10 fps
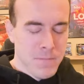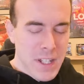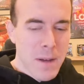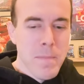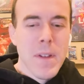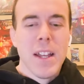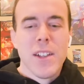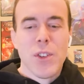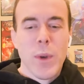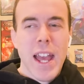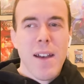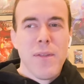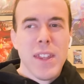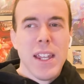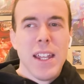Yep. So we
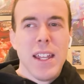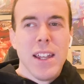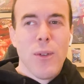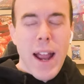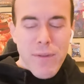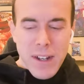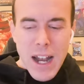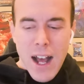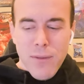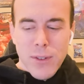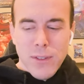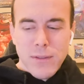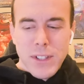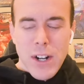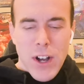have the graphic
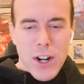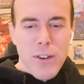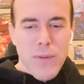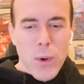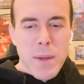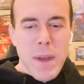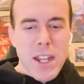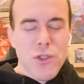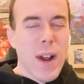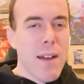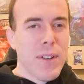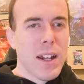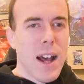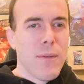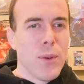novel, you know, 140 page graphic
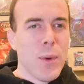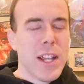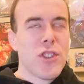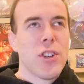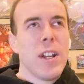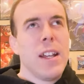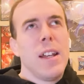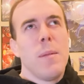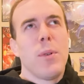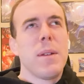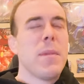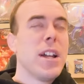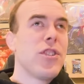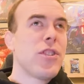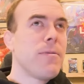novel, which pretty
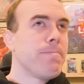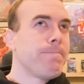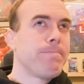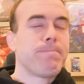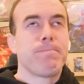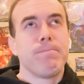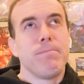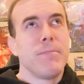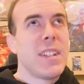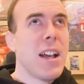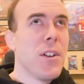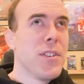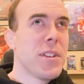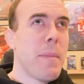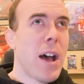much
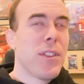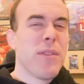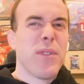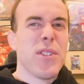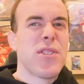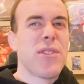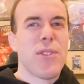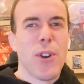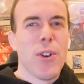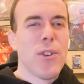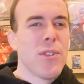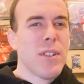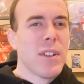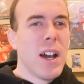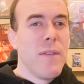tells about the first
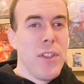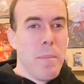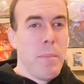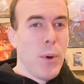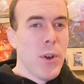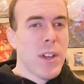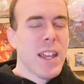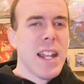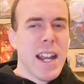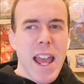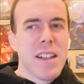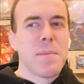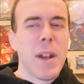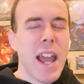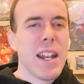third of the book in an
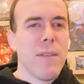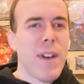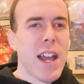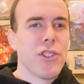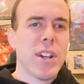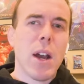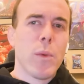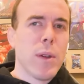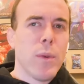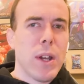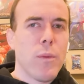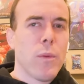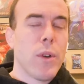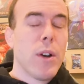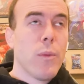expedited fashion. Now we re-
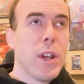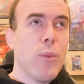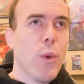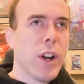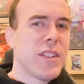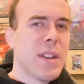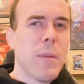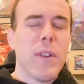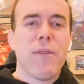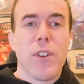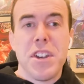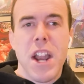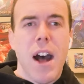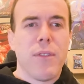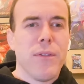reworked some of it for
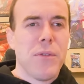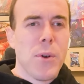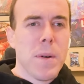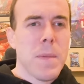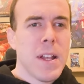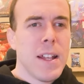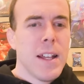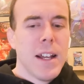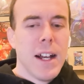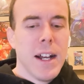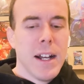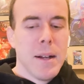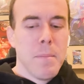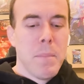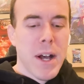novel form,
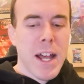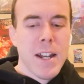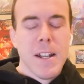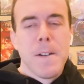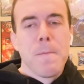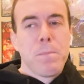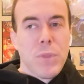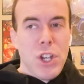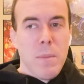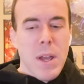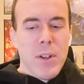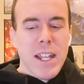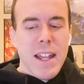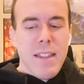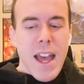um, but you'll be able to
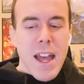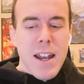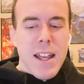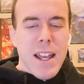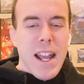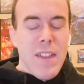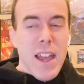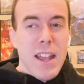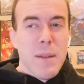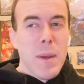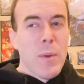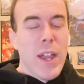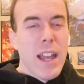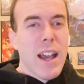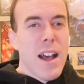get that. And then the people
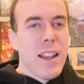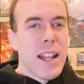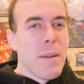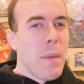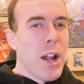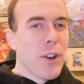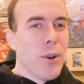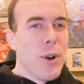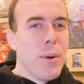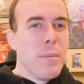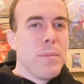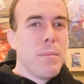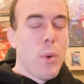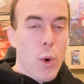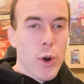that got like the monochrome
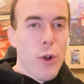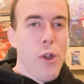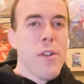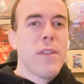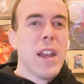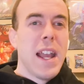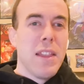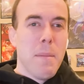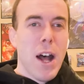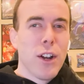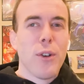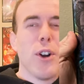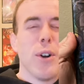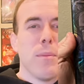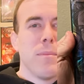portal and the
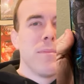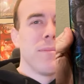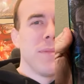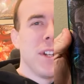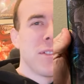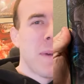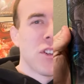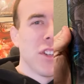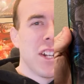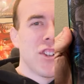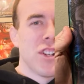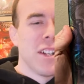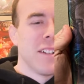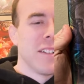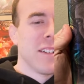monochrome, you know, special
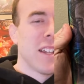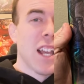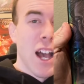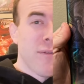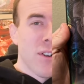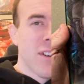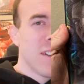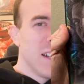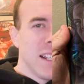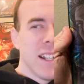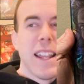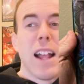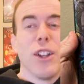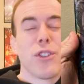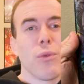edition cover, that looks